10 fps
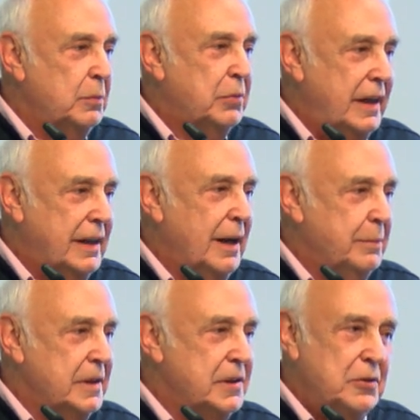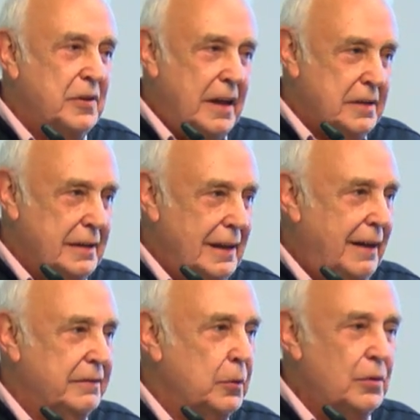would break up in
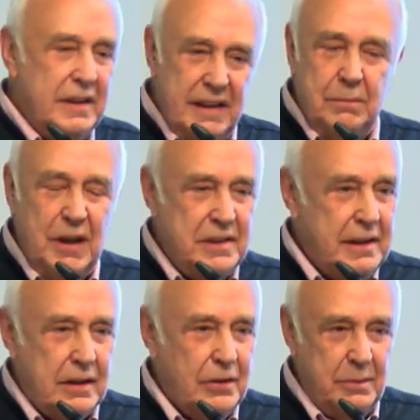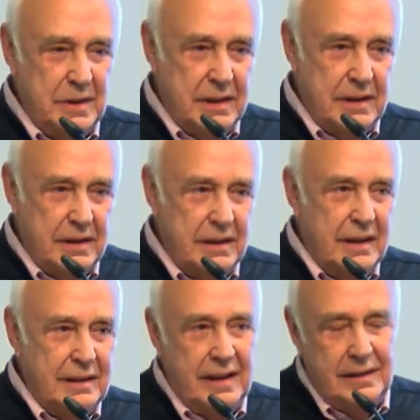2011, or indeed most economists did.
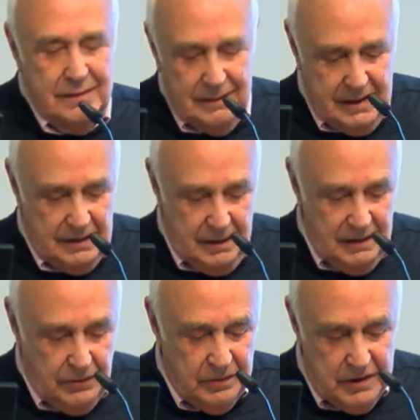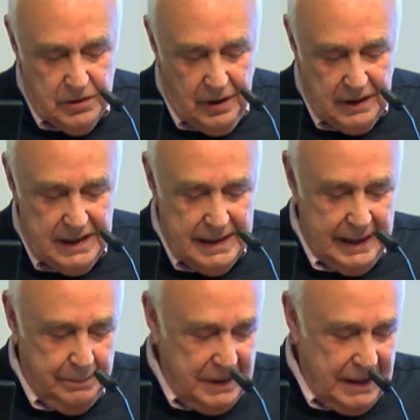Then Draghi
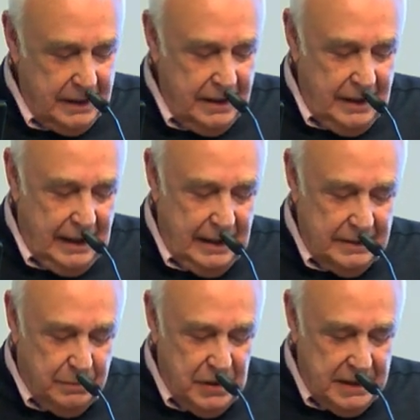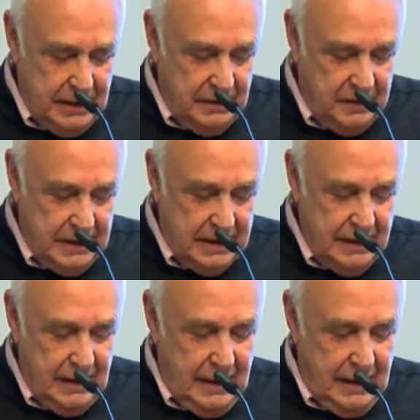stepped in and preserved it.